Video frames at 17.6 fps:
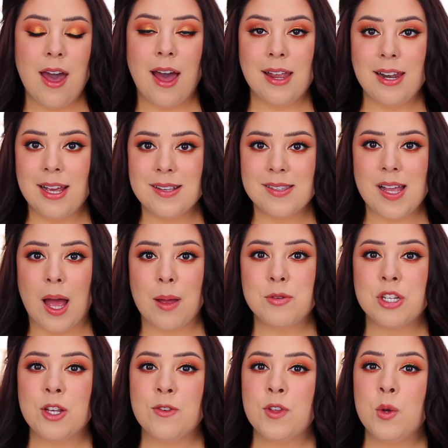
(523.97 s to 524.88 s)
a nice
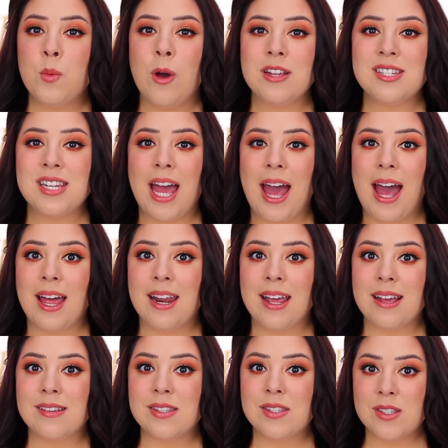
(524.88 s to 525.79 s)
option if you want to add
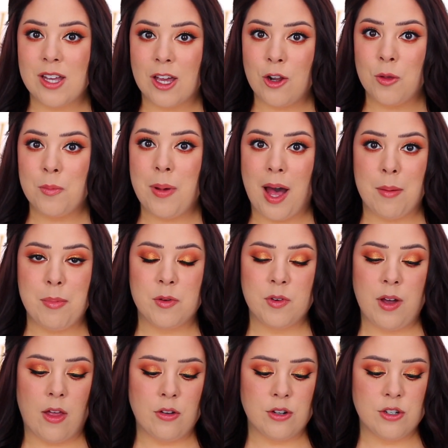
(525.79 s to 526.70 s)
a subtle pop
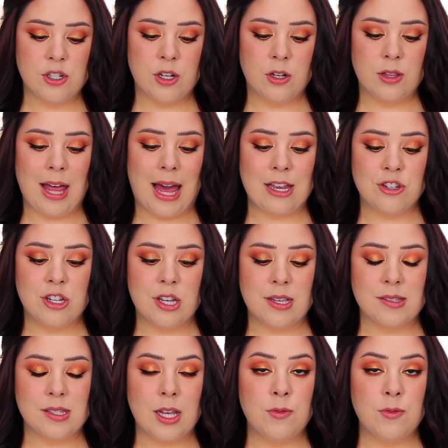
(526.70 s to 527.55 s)
of color to your lashes.